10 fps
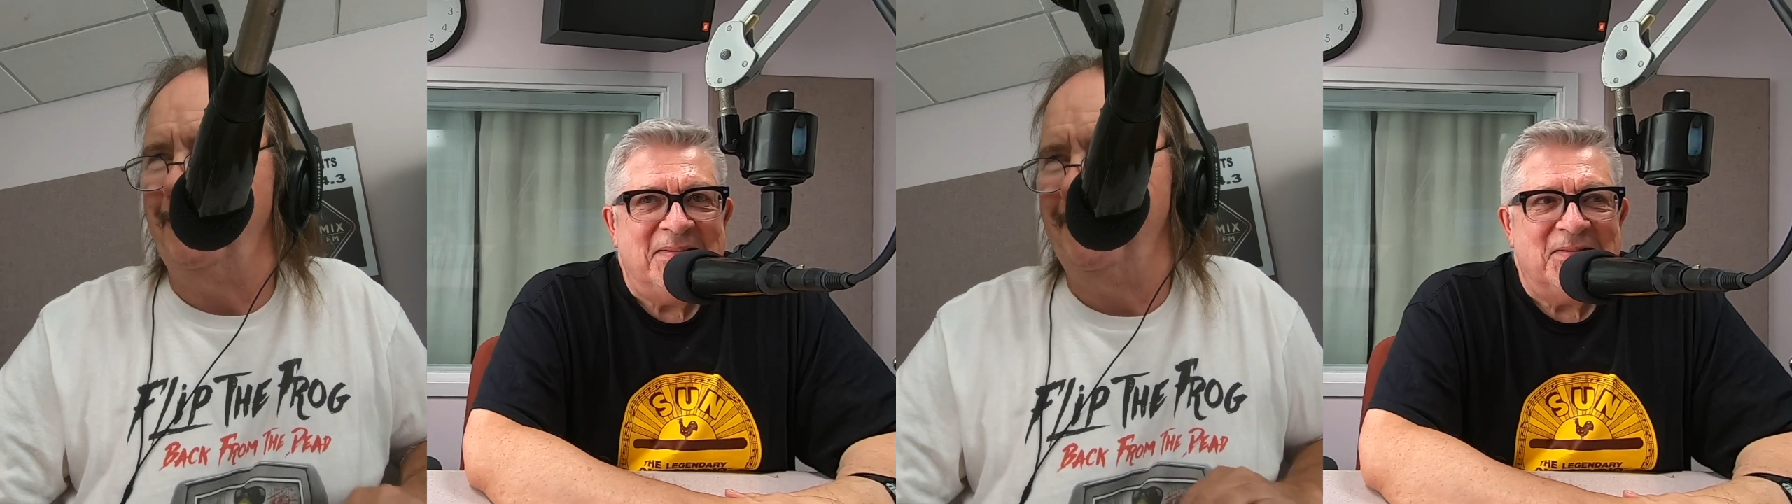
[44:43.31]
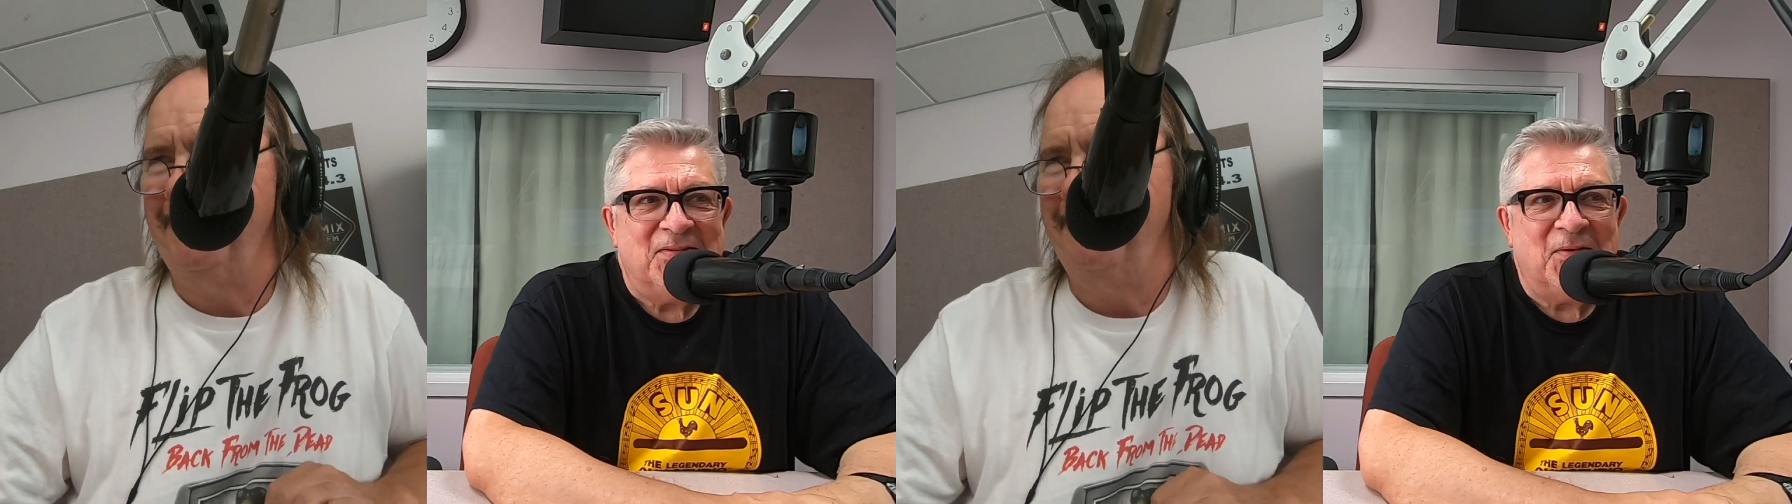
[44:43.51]

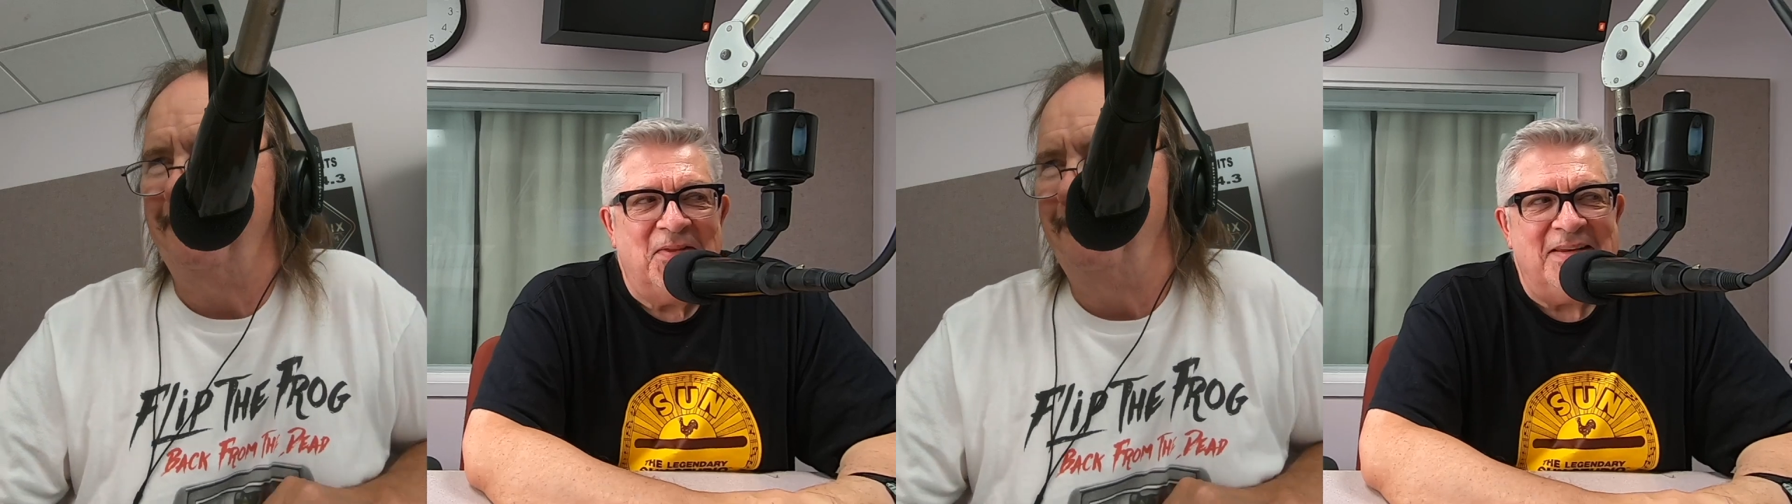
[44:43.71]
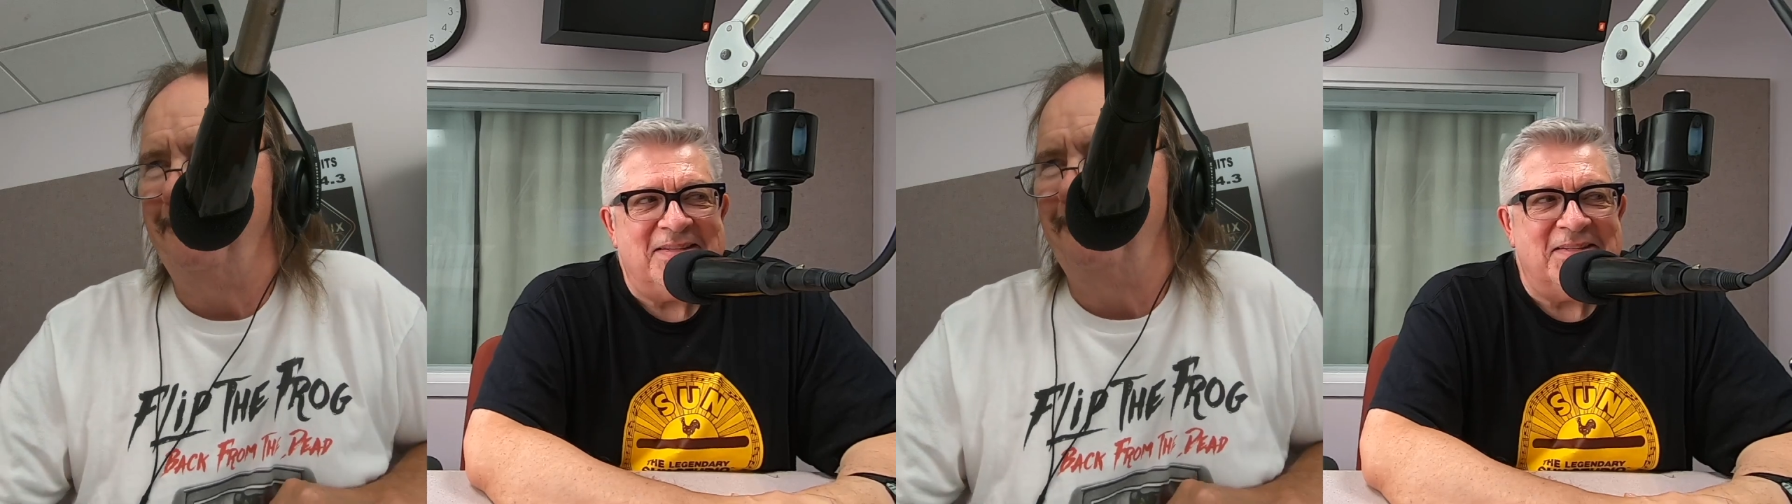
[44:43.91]
So
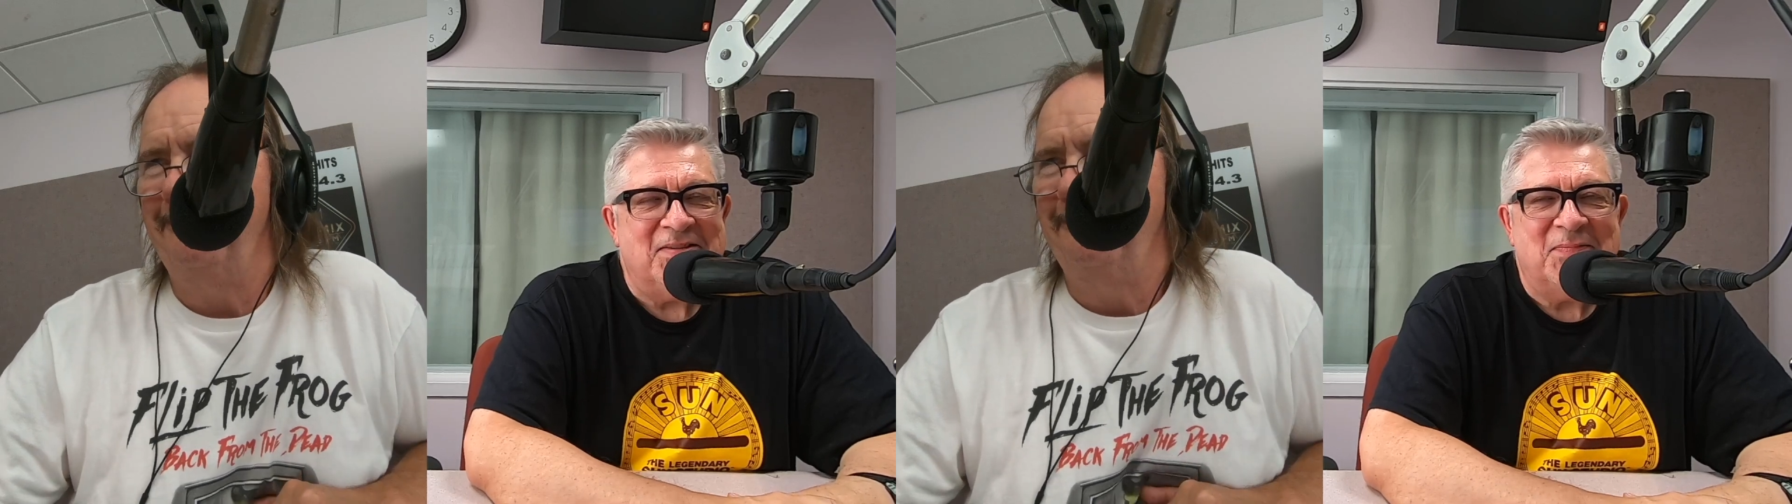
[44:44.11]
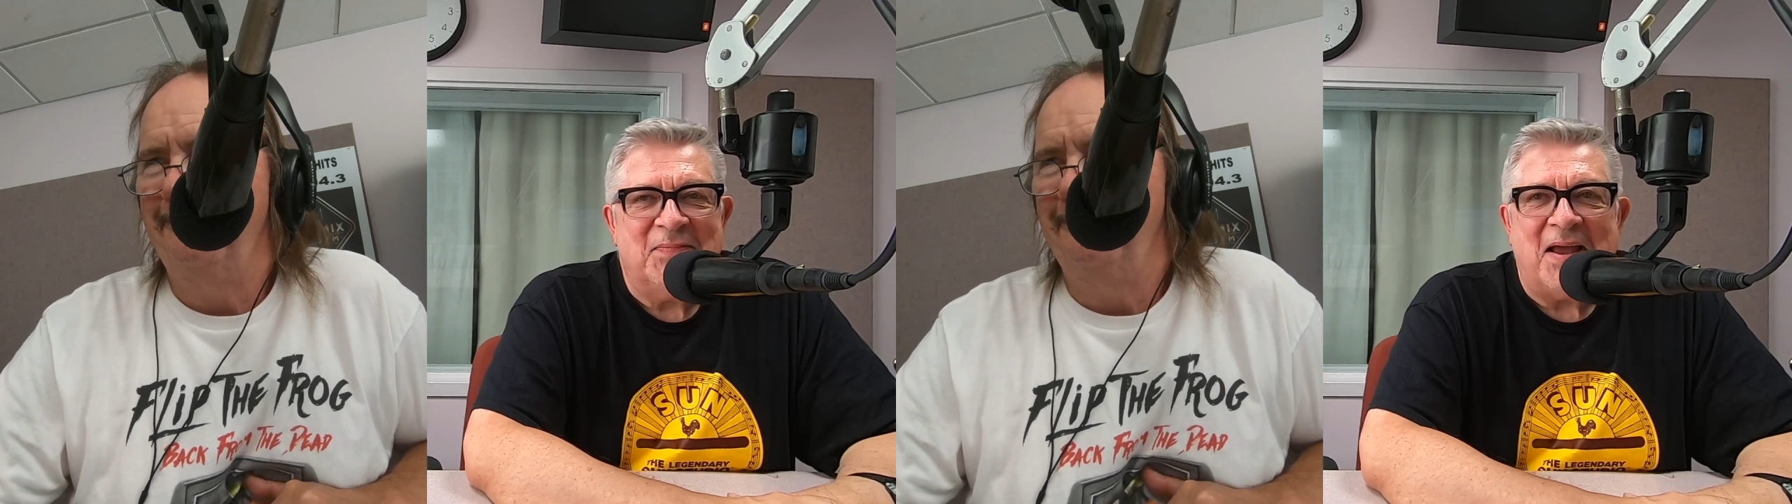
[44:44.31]
this
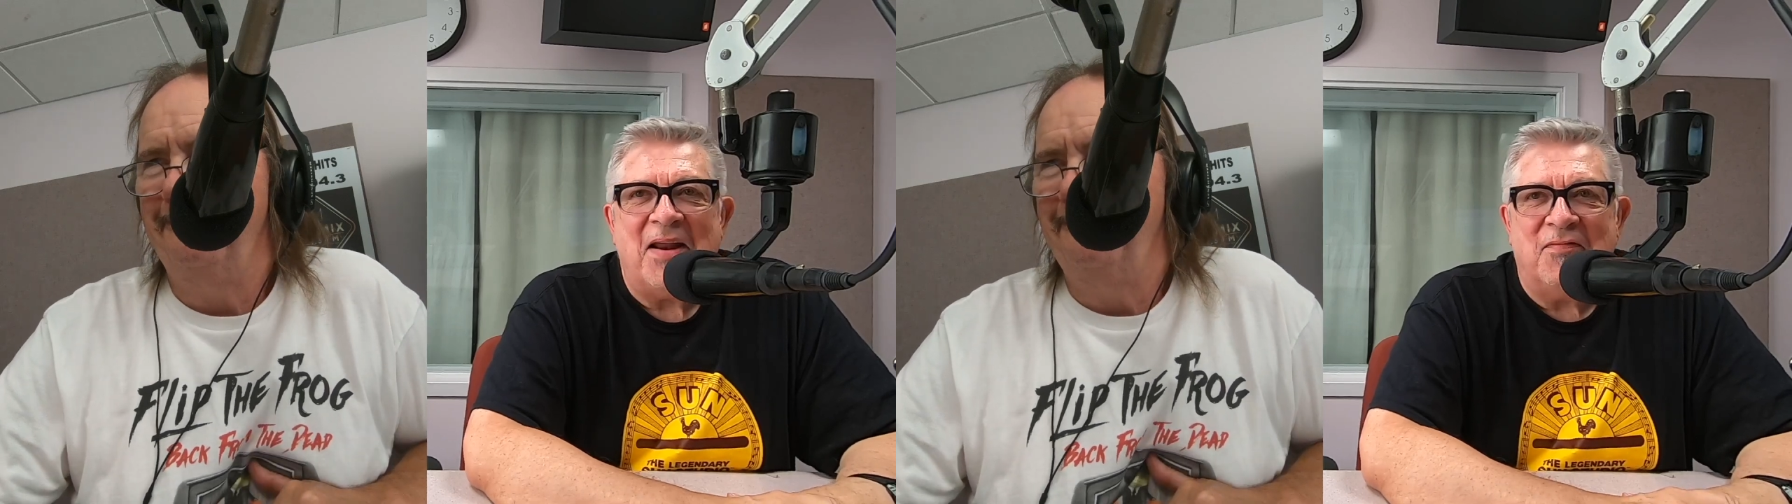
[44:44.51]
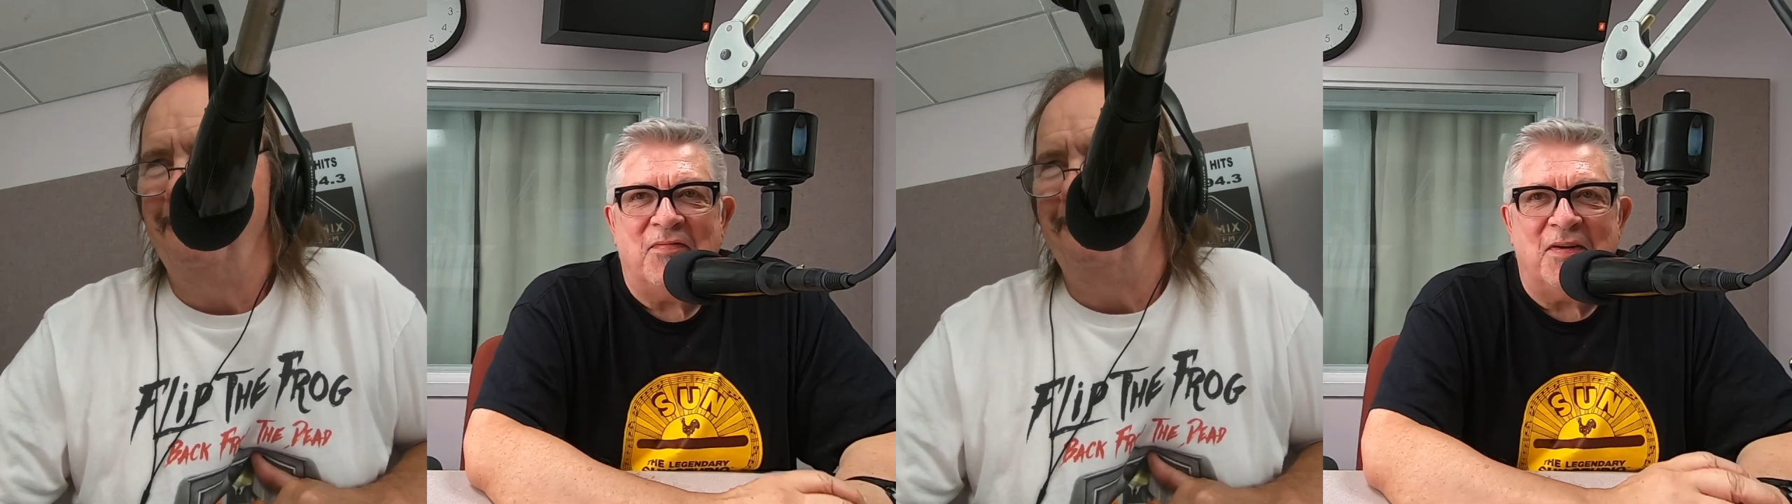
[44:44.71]
is
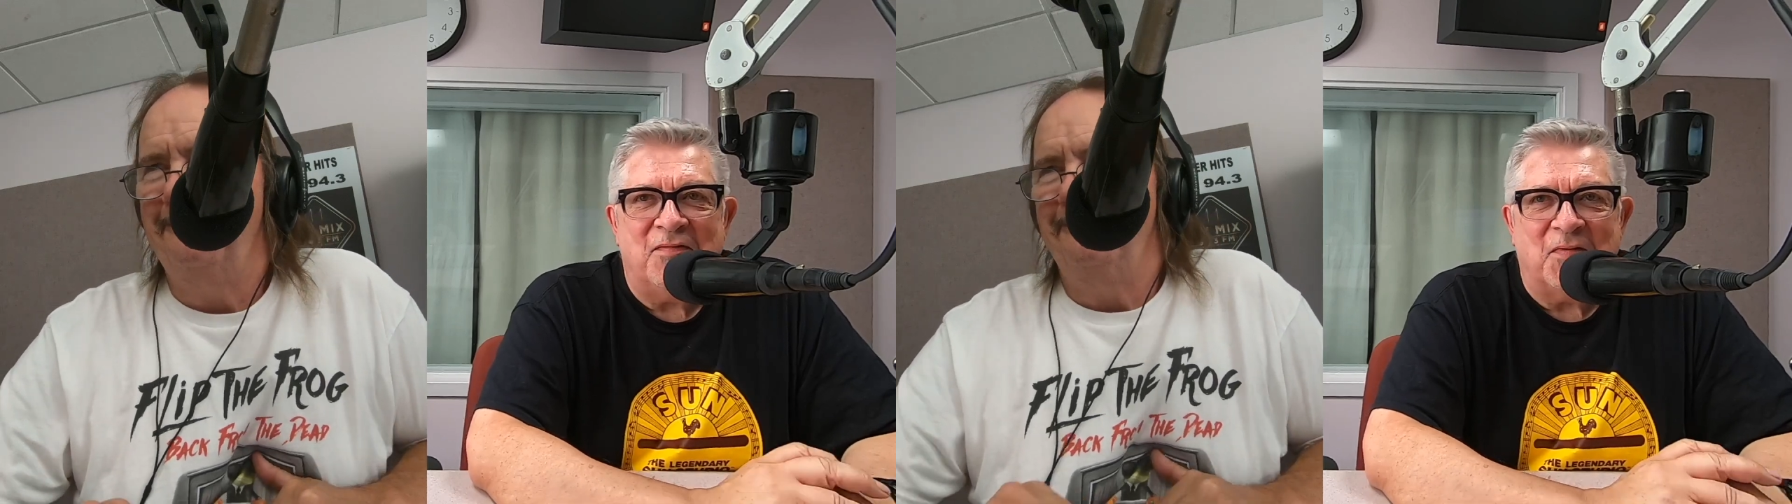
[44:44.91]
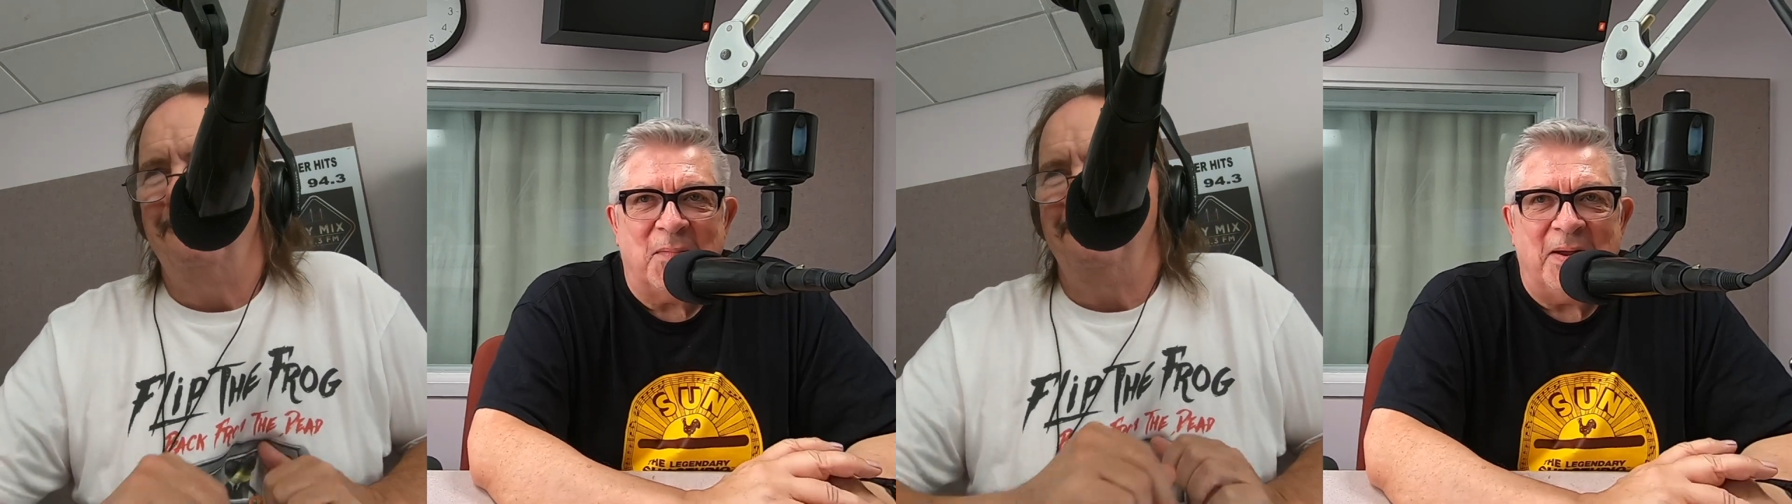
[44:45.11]
kind of fun
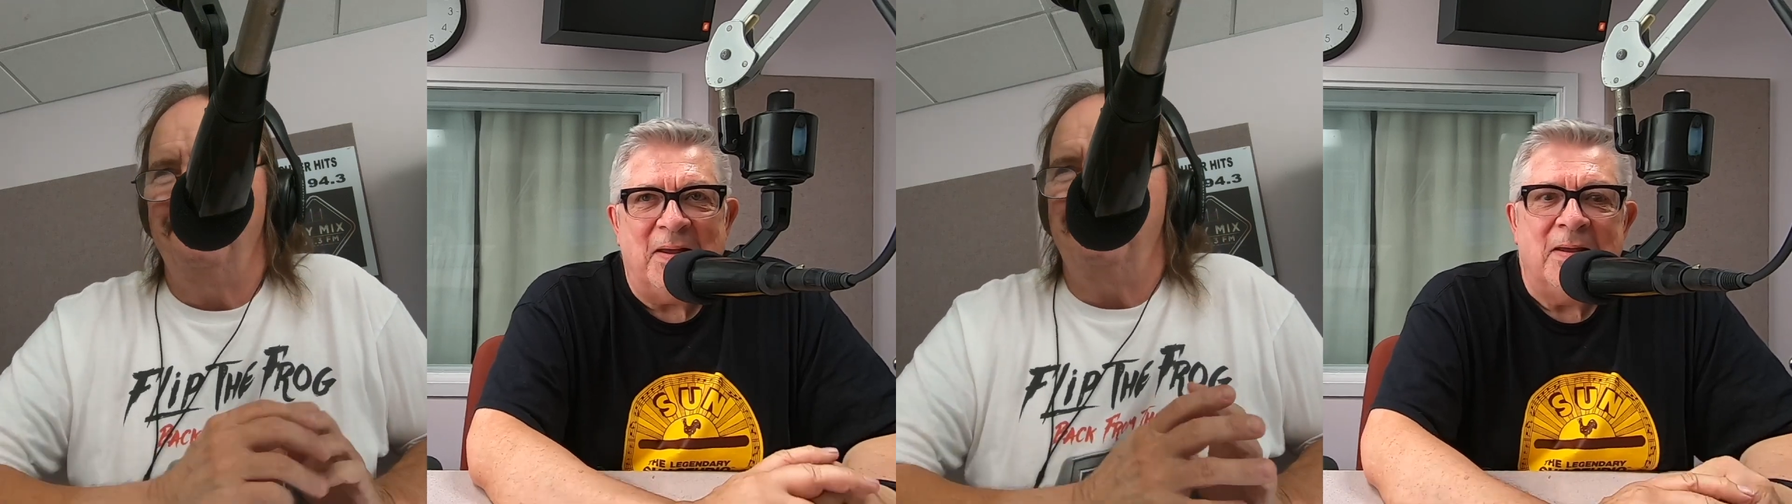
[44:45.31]
for me.